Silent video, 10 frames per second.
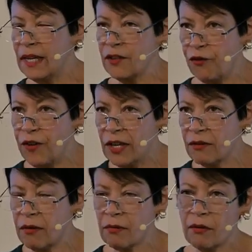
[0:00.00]
been in the
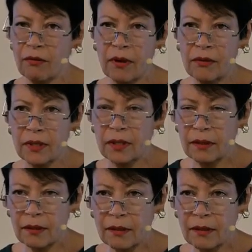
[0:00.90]
faith, quote unquote.